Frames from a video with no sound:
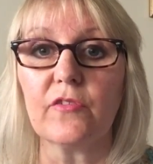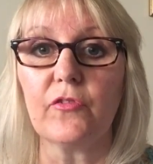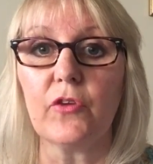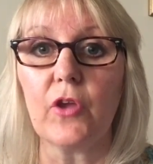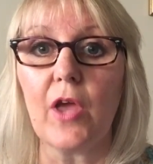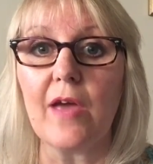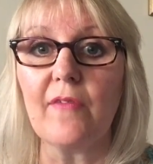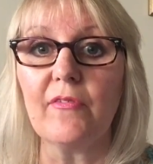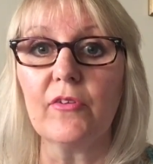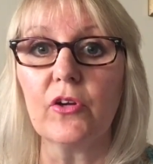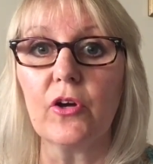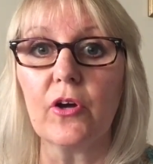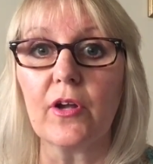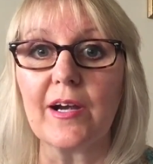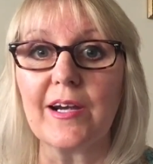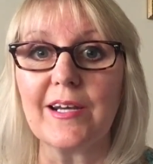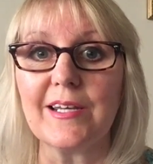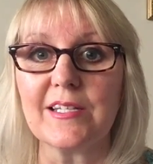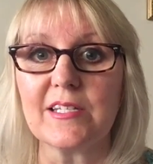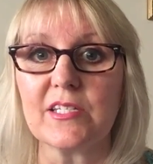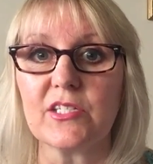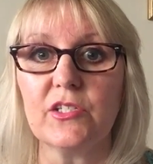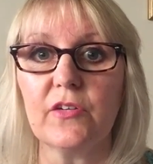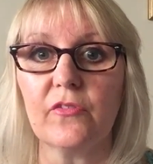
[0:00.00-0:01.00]
If you haven't got a
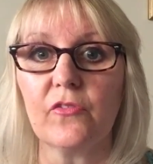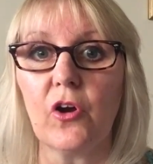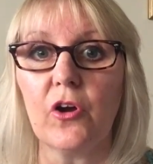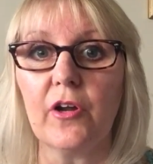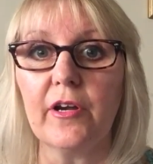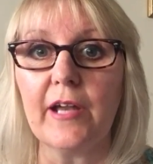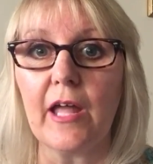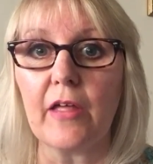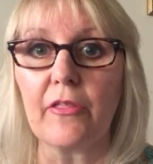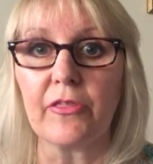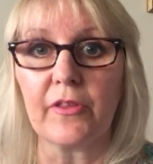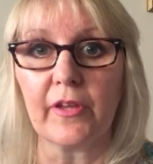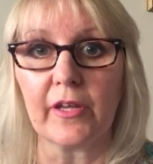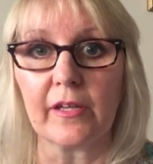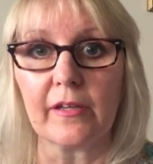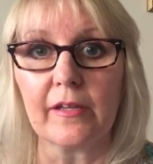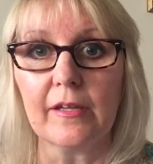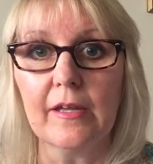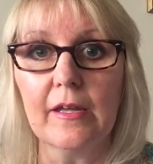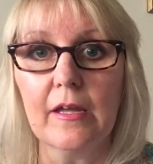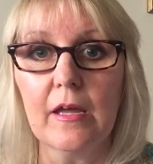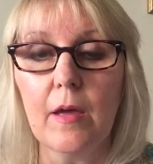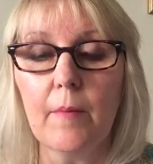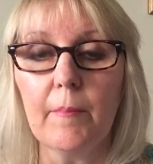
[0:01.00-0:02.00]
list, you've got nothing,
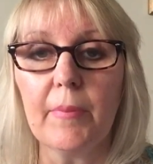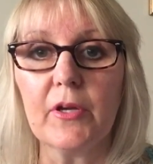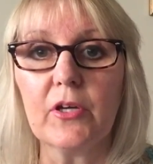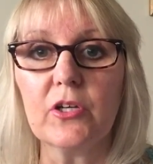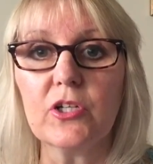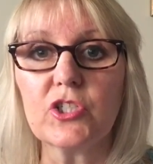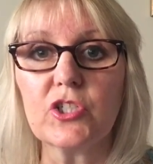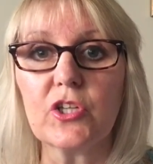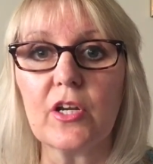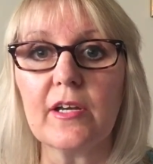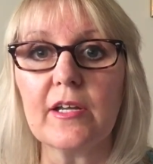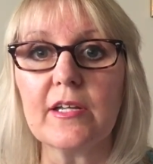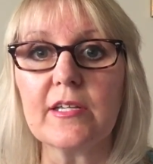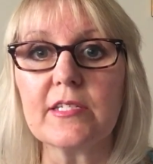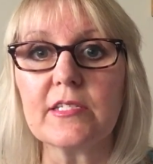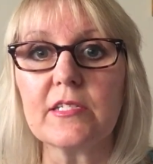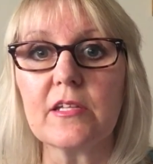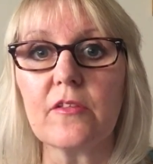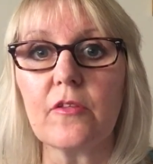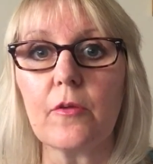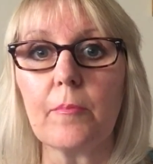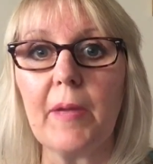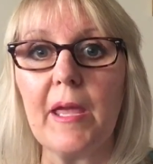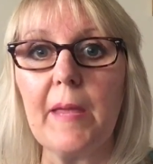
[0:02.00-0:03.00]
because your list
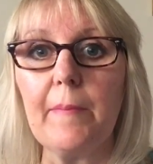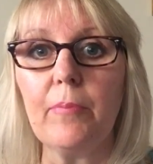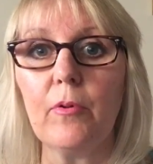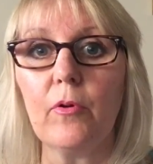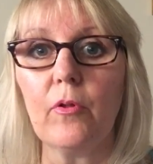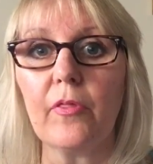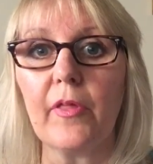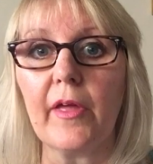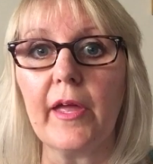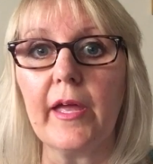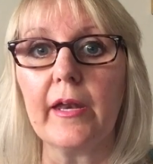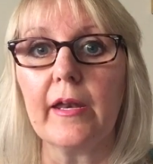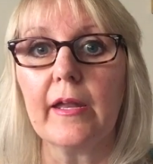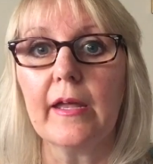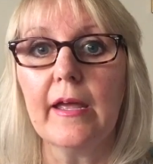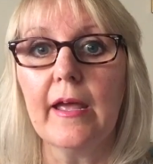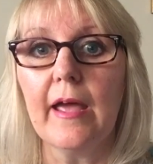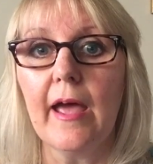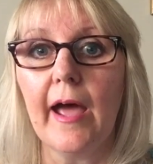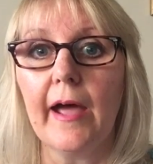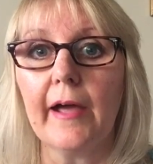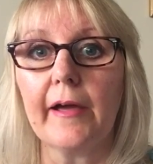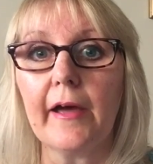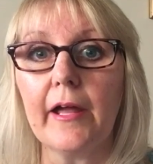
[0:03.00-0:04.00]
of the people that
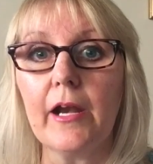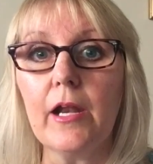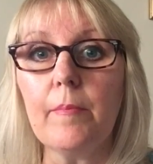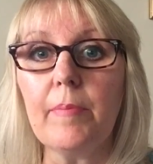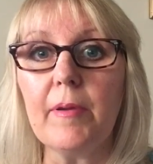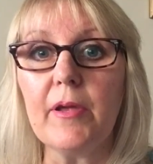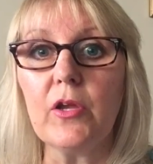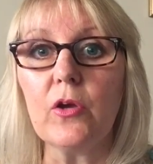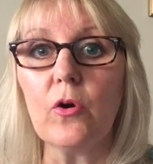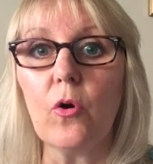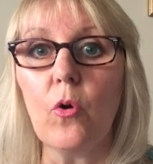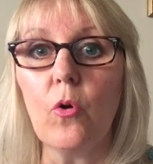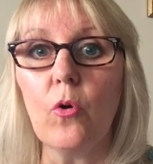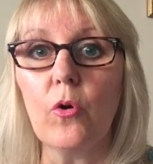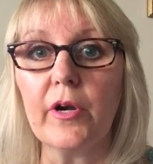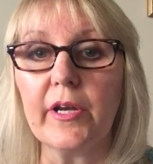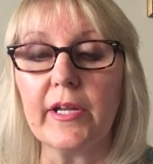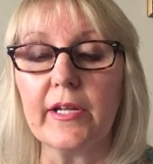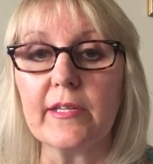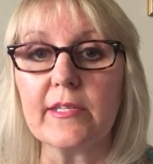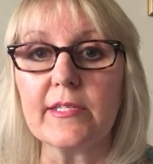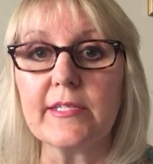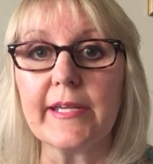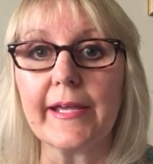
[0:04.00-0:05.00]
are going to be your
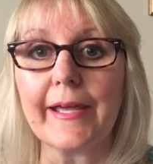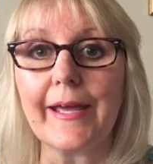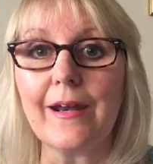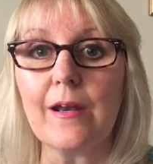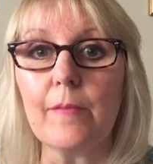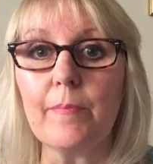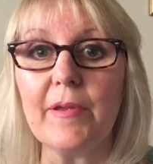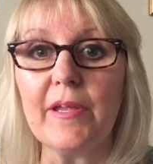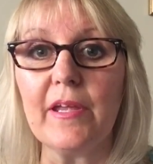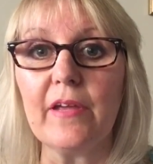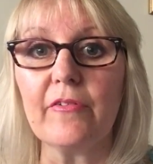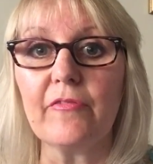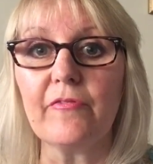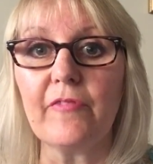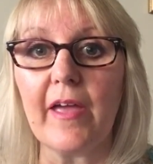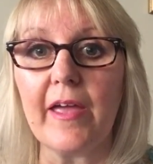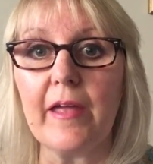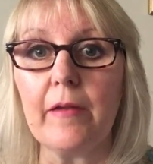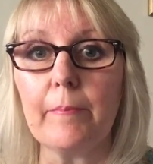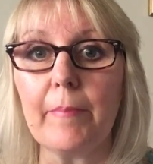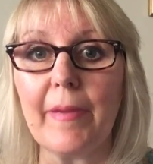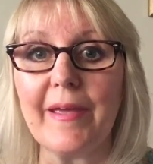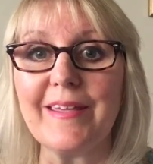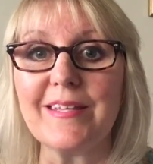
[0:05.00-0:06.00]
audience, they're going to be your
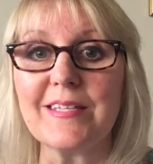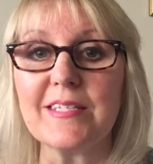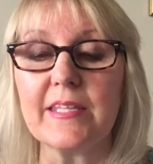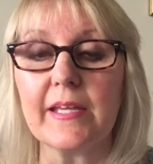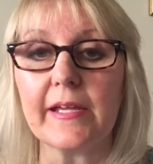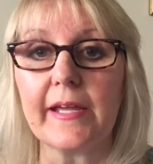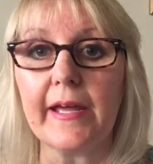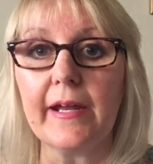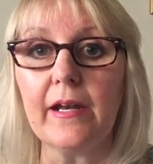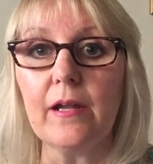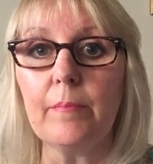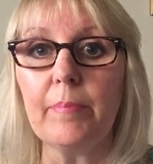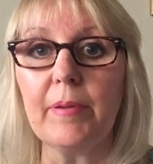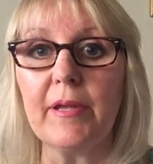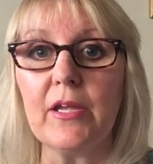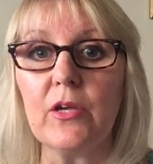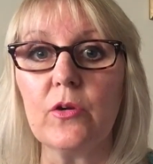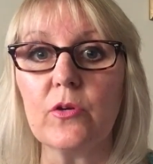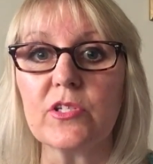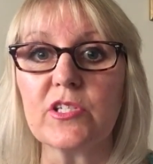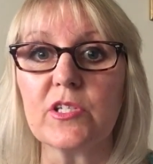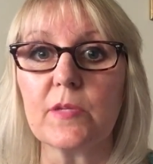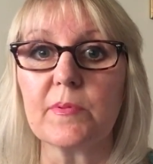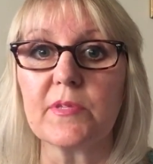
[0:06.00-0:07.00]
fan base, they're going to be
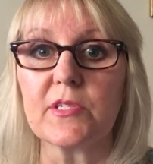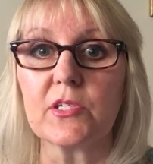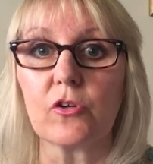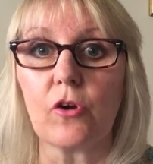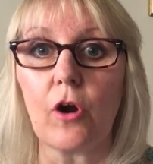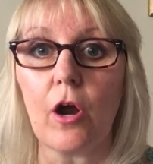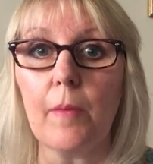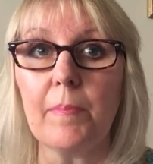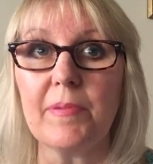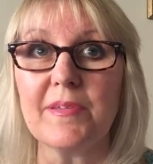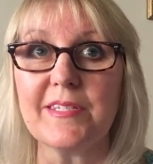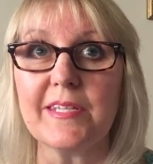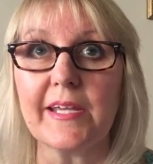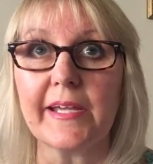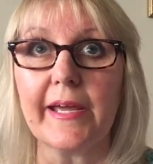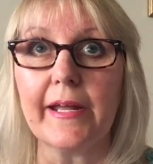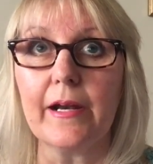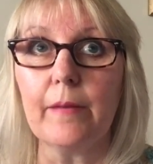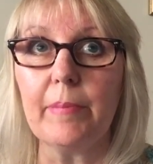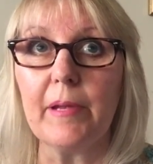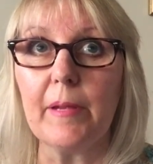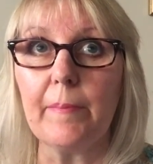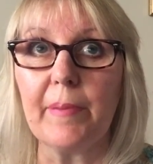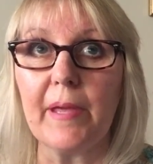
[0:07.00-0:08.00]
your subscribers, they're
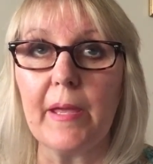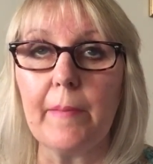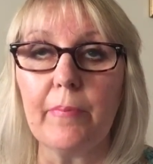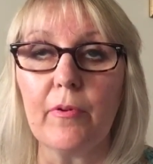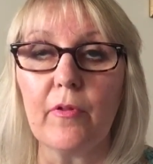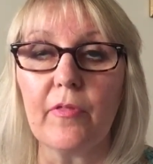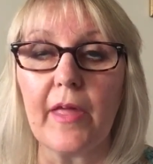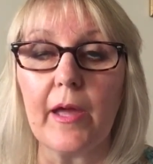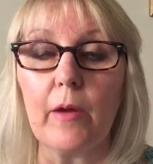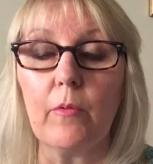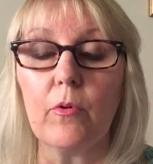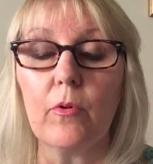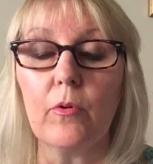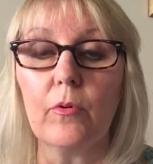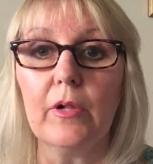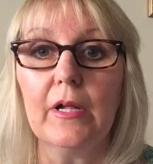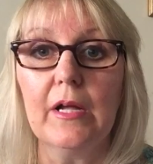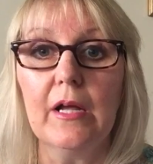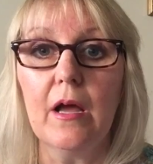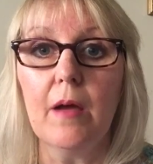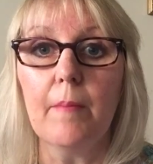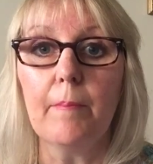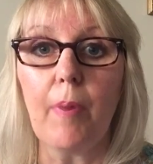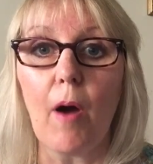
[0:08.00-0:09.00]
going to be people that will
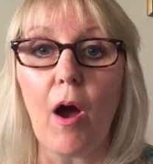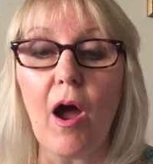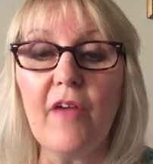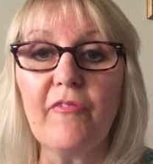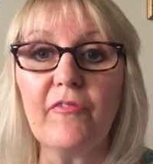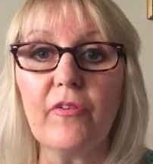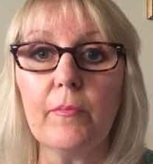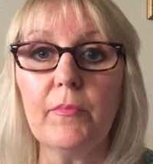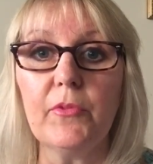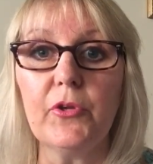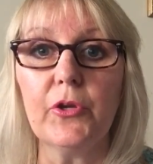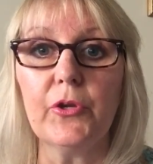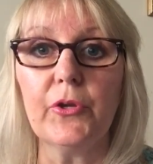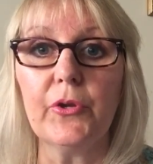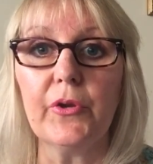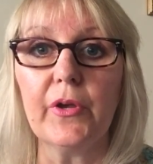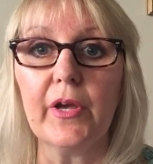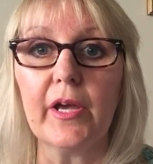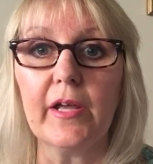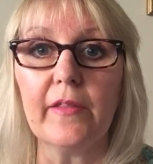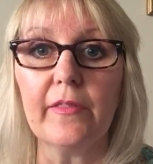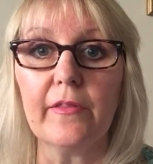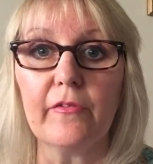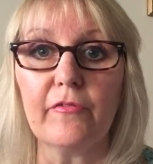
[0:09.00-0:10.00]
buy from you
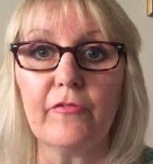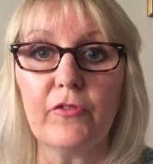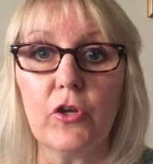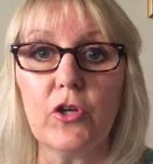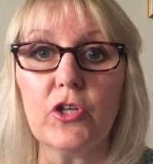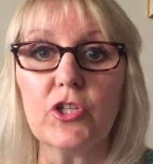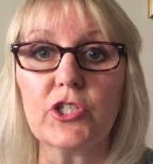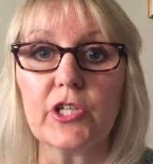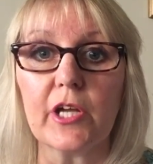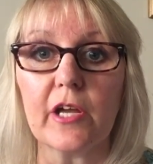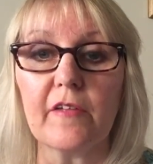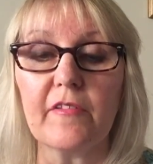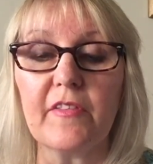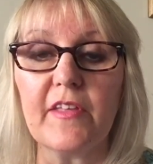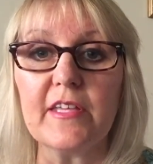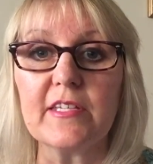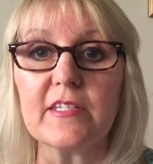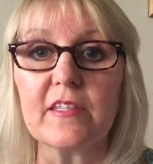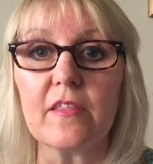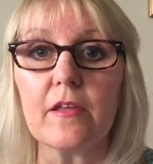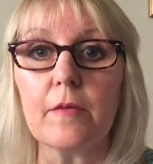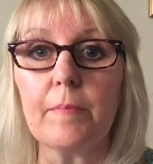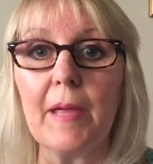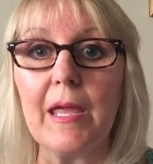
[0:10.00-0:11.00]
in the future. These
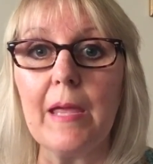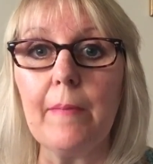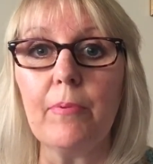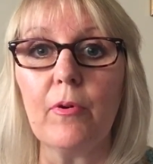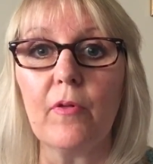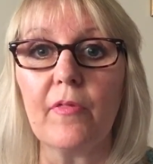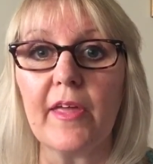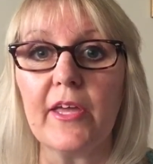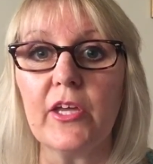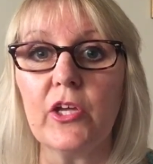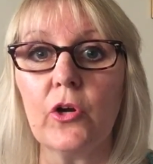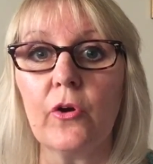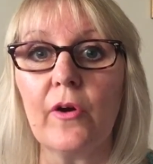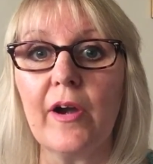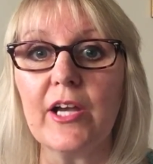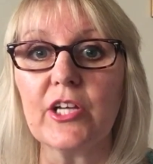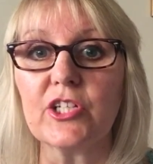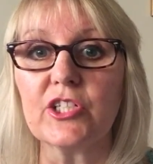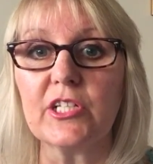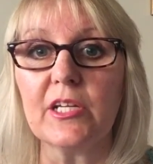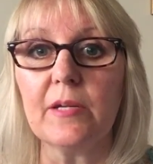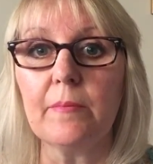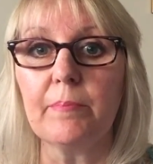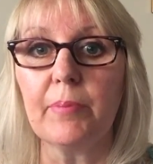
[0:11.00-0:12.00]
are the people that you're
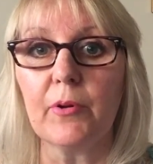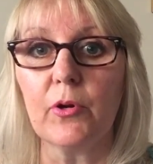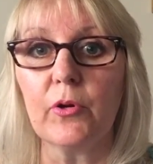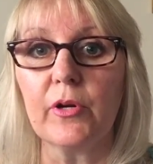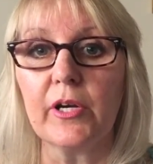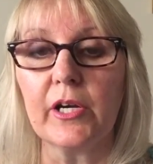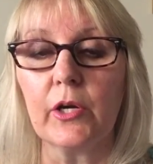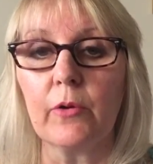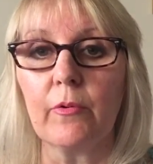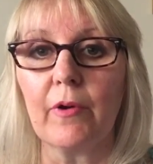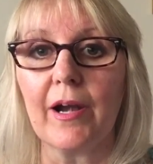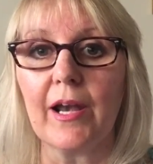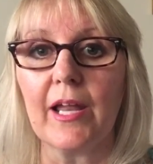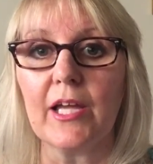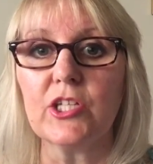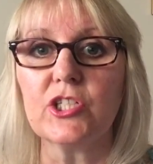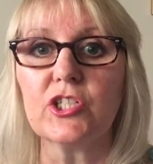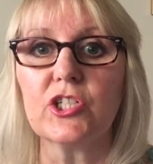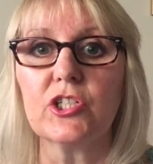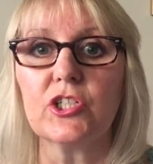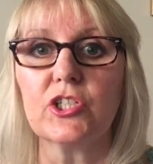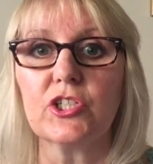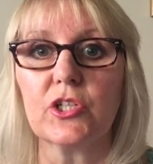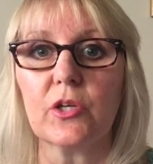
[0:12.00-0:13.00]
actually building a
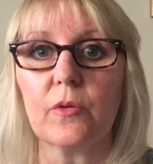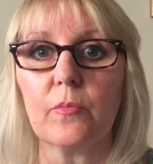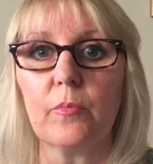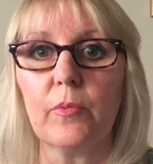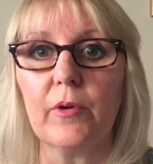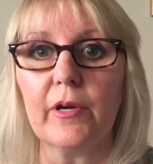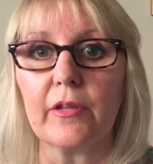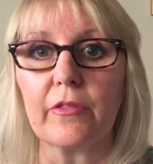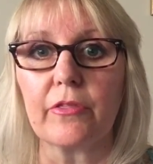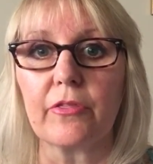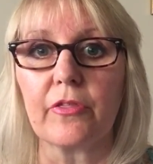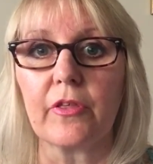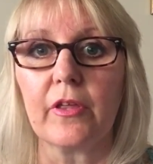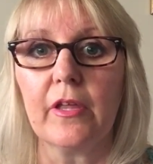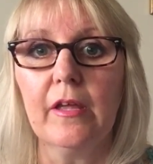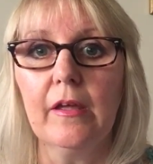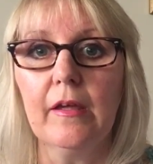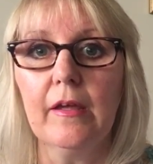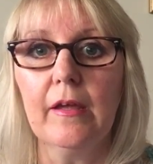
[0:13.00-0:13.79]
relationship with.